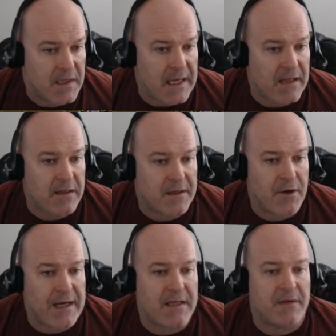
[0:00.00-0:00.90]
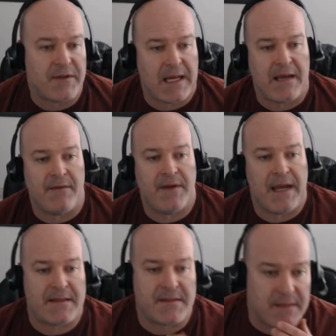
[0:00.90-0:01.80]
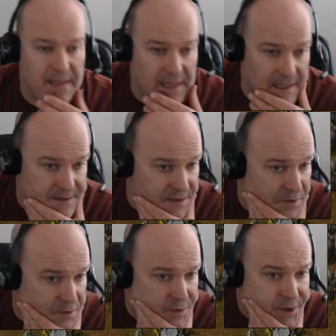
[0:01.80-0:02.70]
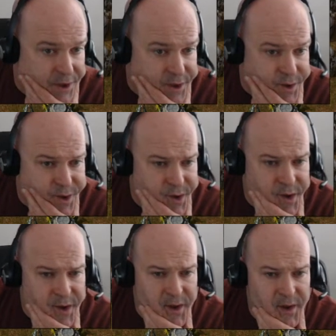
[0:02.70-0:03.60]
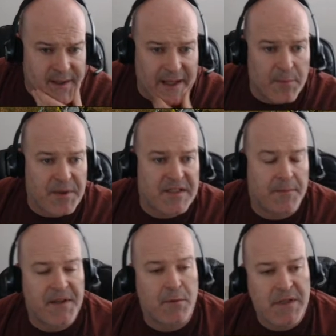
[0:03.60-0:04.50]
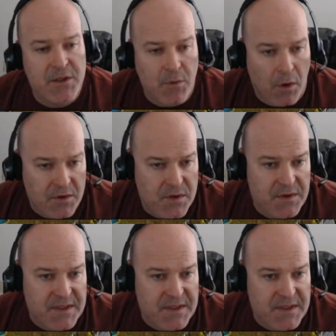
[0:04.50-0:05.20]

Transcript: Catalytic cracking of acid gas. So that'll be something we do also